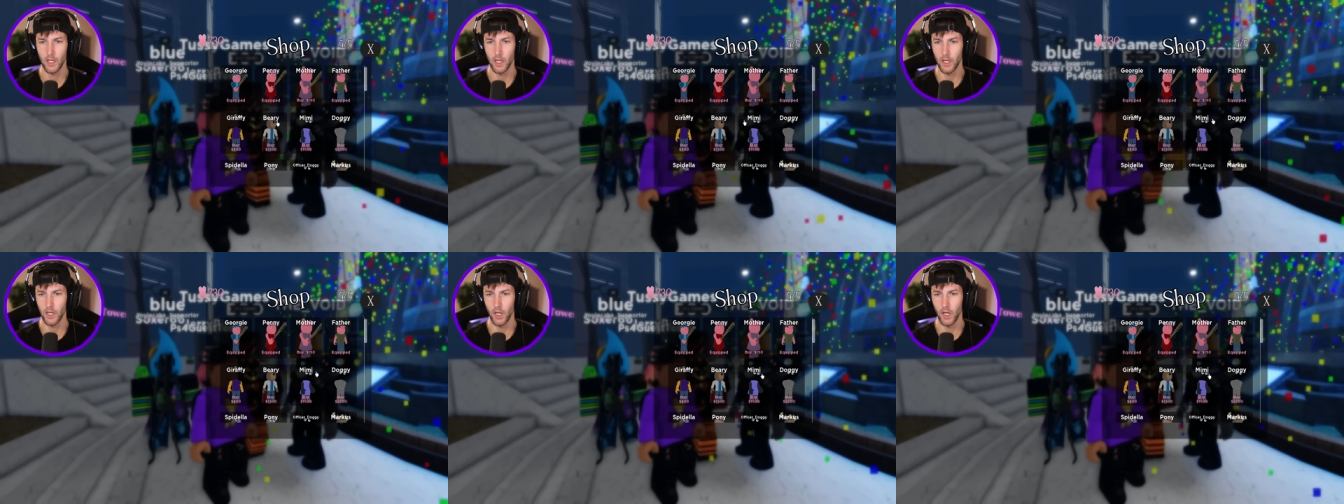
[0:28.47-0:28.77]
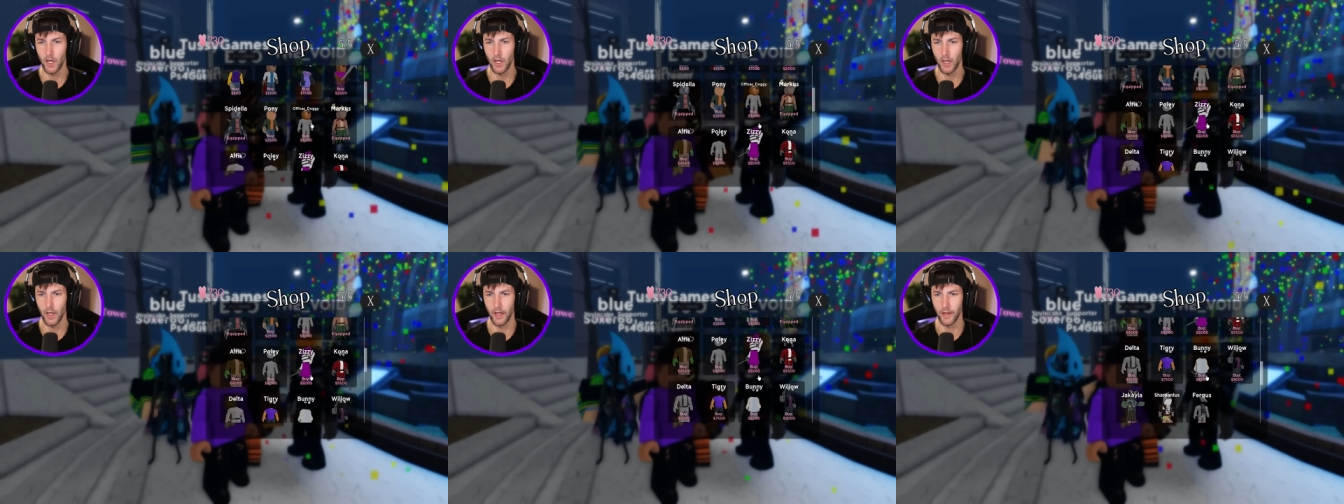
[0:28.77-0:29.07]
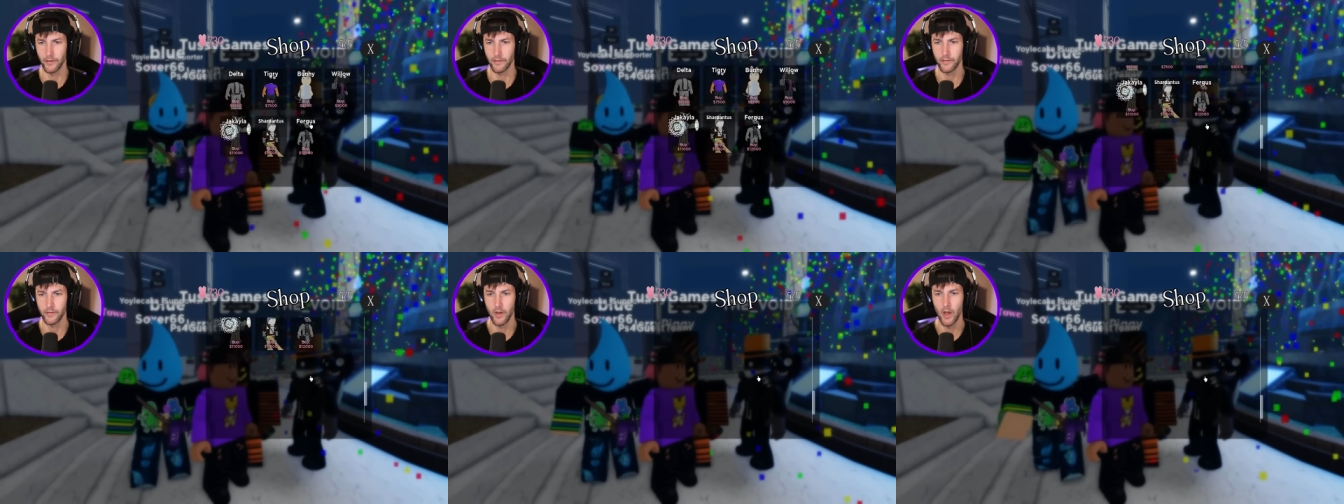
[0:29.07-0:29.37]
Like, look at
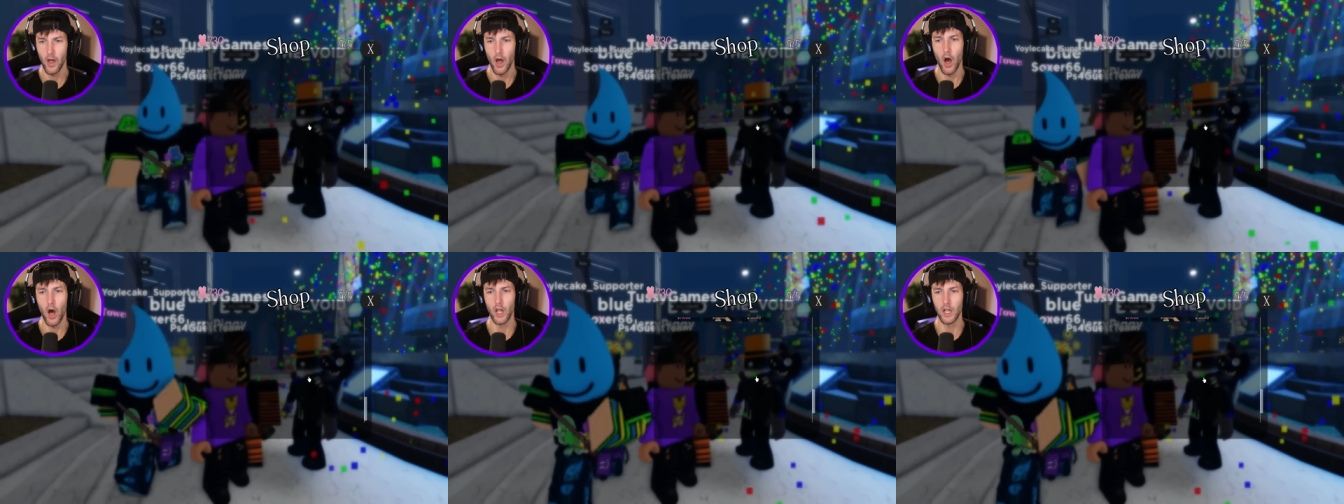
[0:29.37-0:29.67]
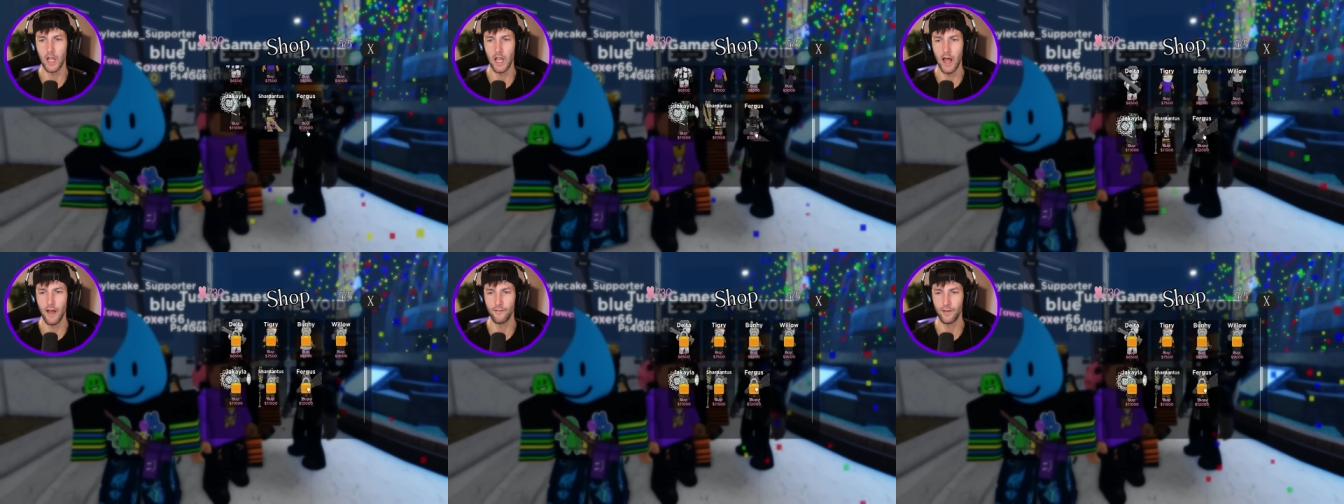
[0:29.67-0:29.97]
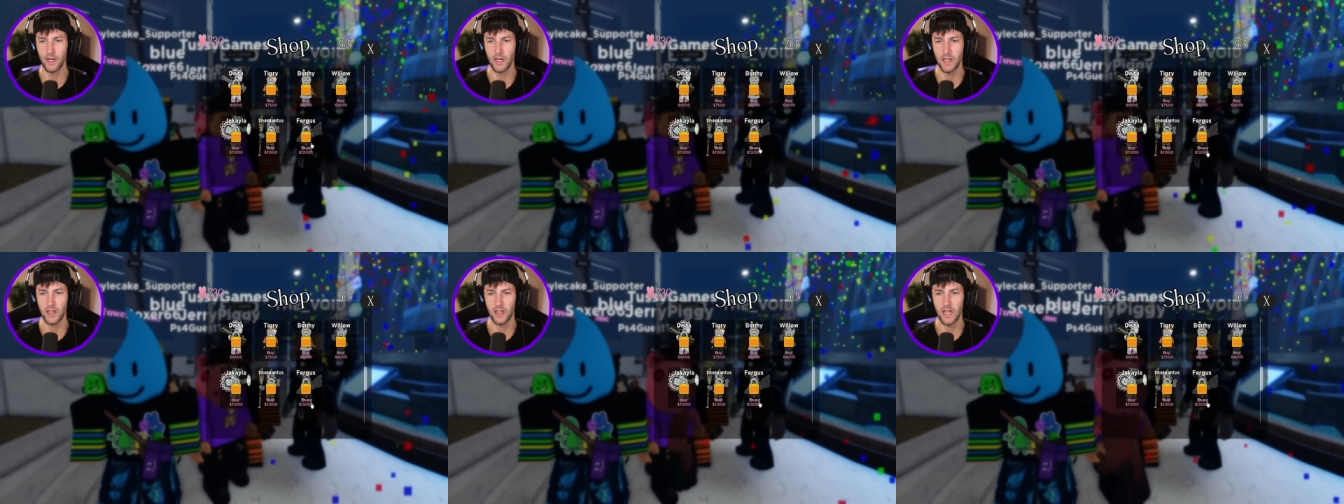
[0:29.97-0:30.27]
this.
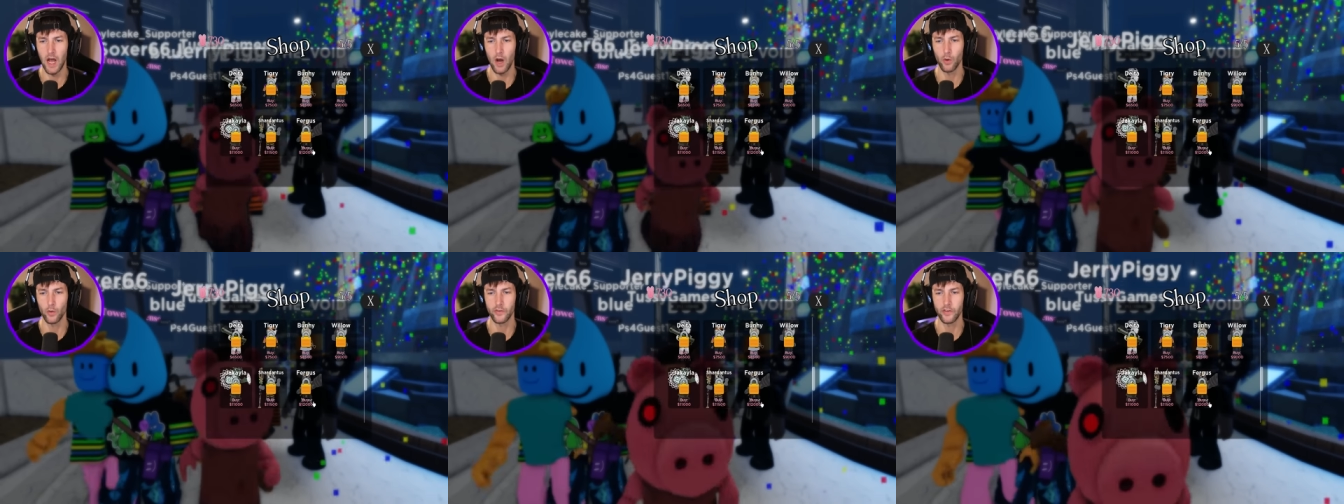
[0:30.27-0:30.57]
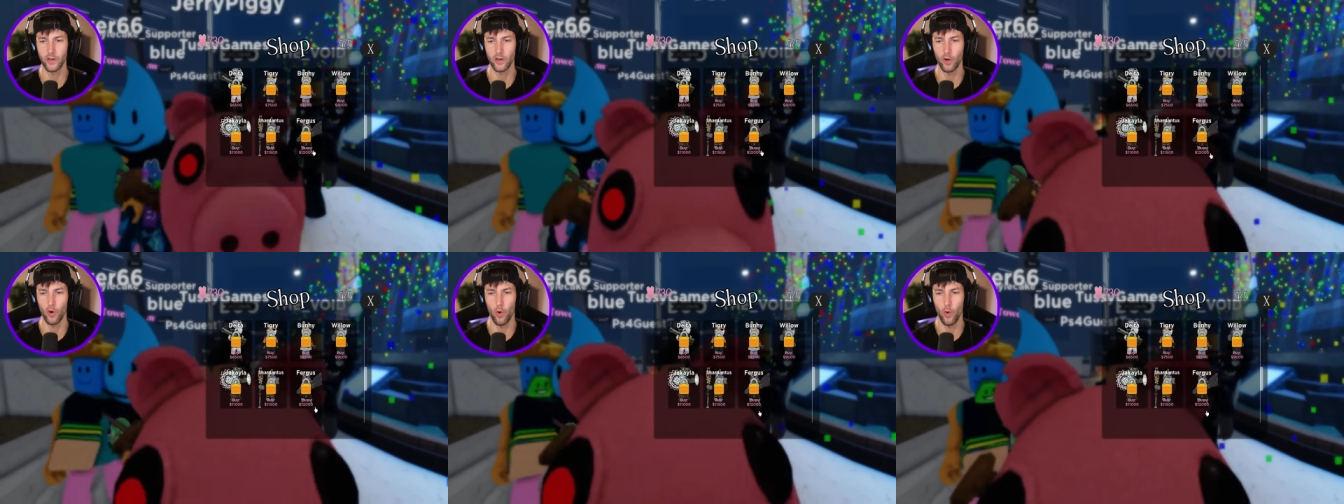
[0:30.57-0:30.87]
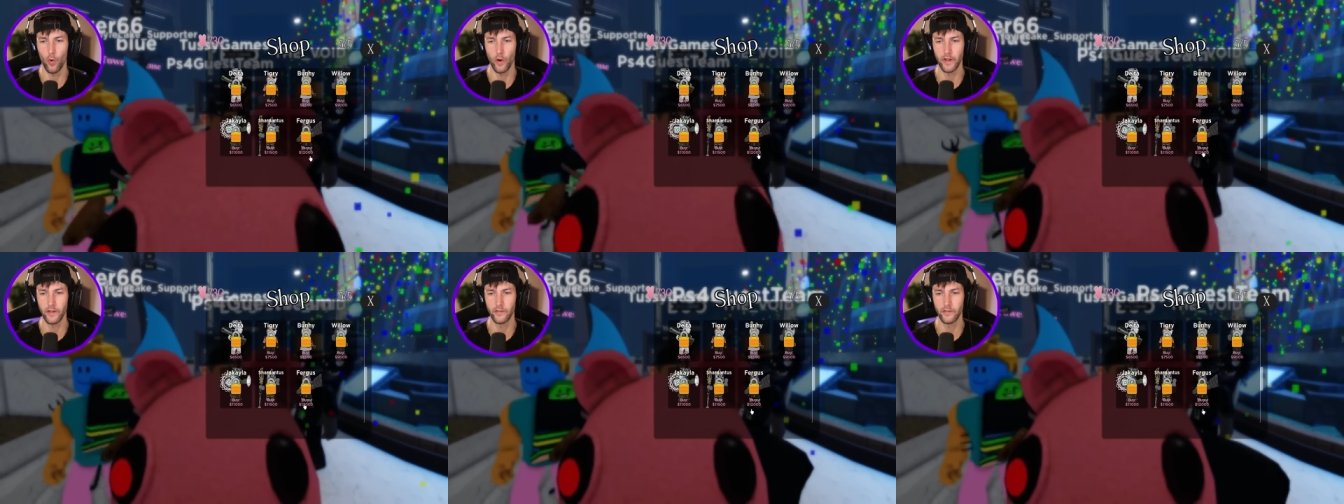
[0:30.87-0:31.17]
11,000
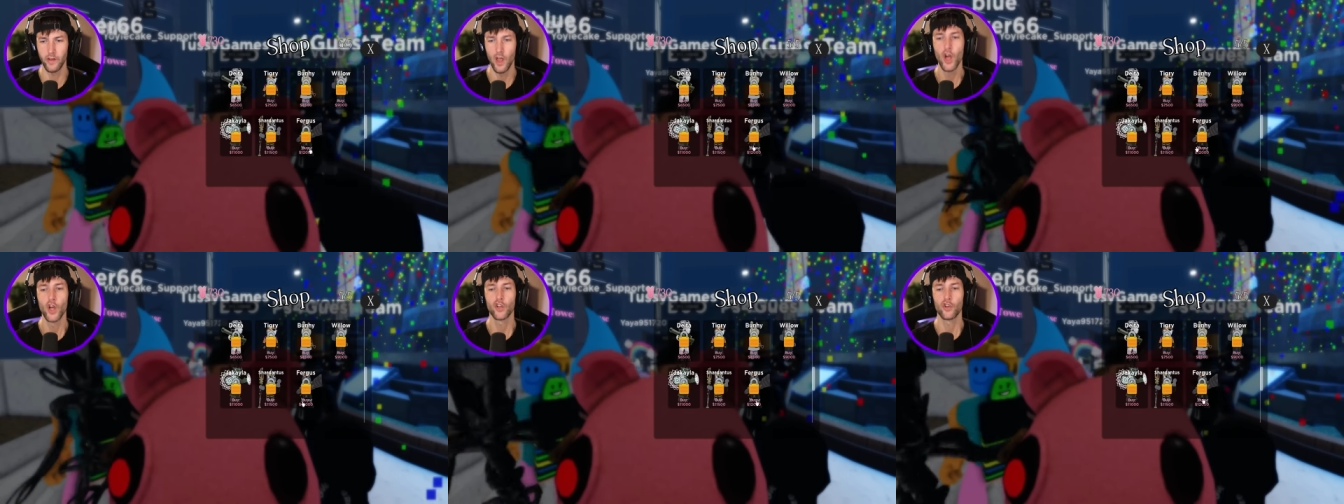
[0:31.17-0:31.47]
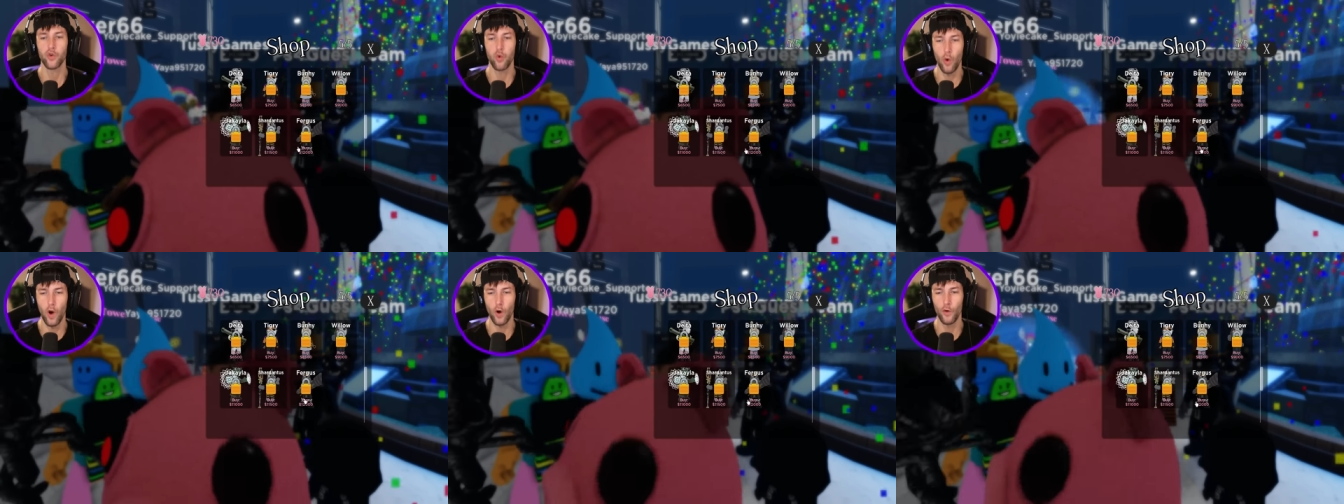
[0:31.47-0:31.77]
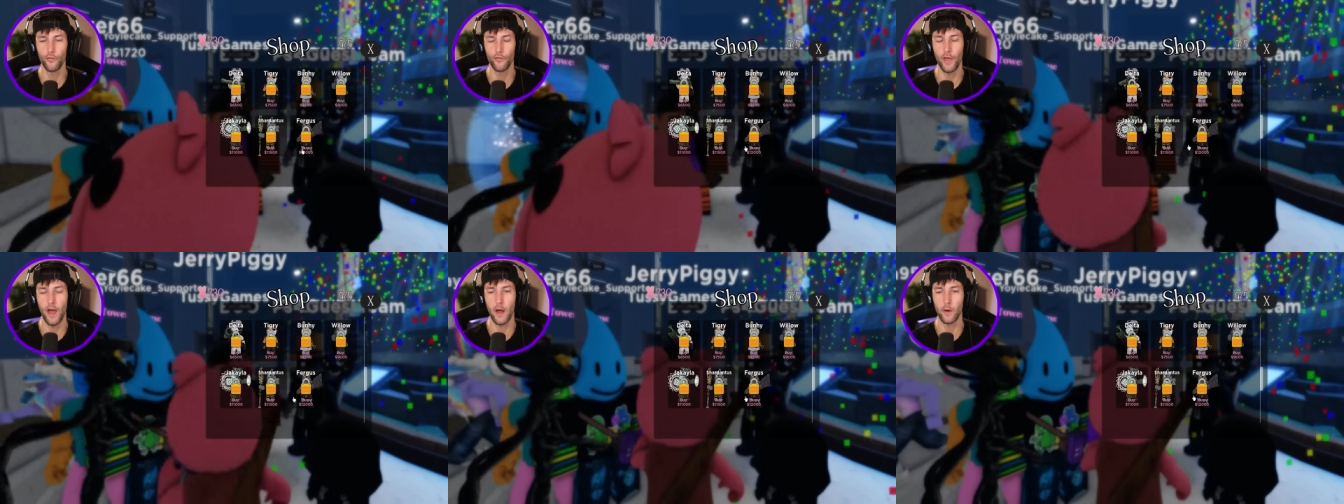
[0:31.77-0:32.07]
coins,
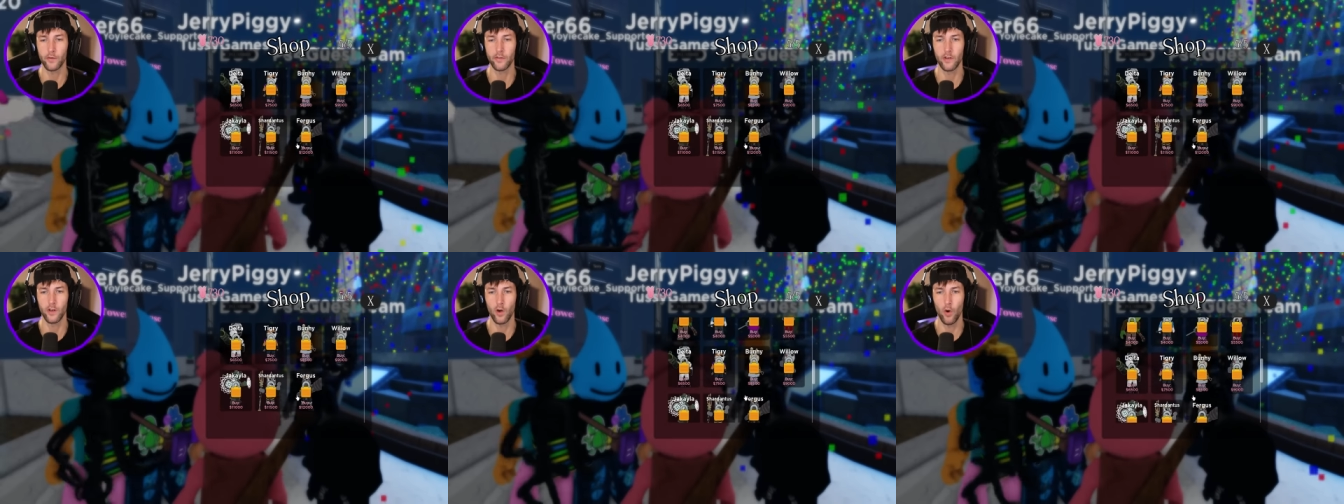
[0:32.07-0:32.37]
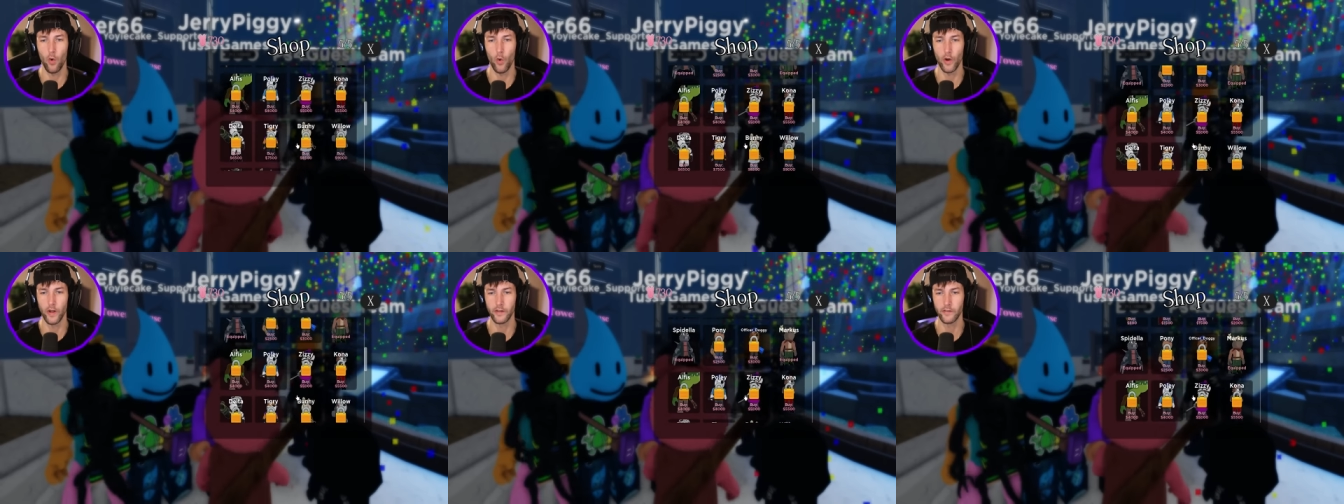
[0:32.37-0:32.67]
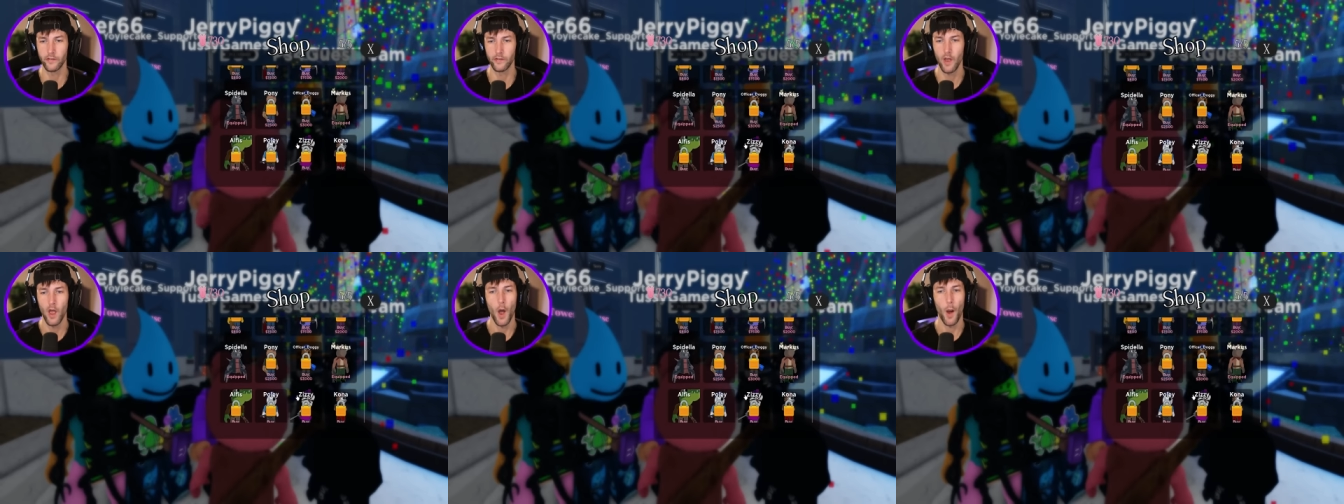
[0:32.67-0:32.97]
12,000
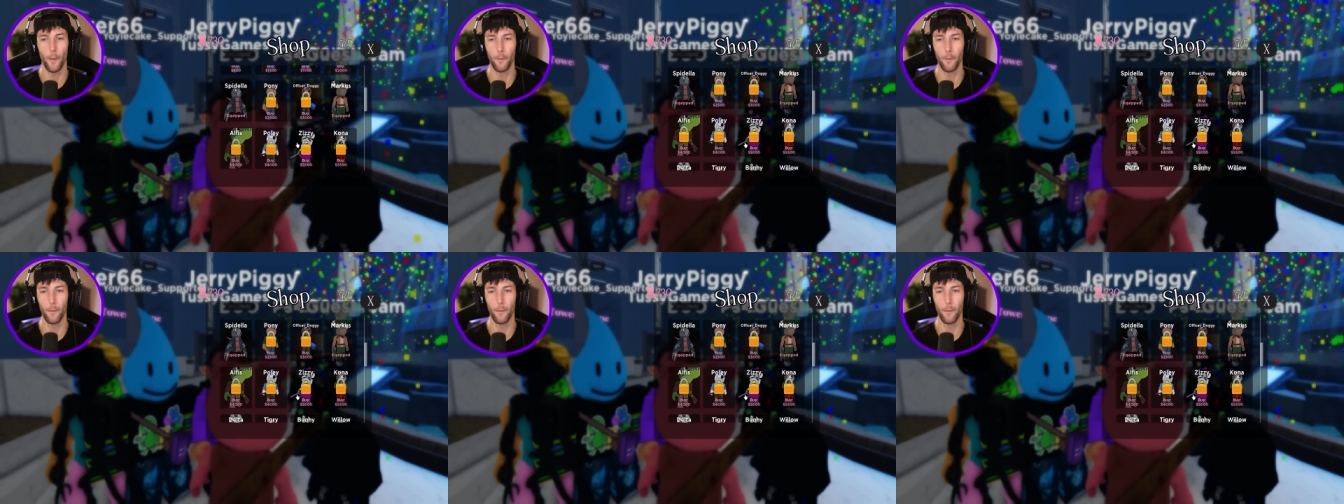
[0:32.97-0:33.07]
coins.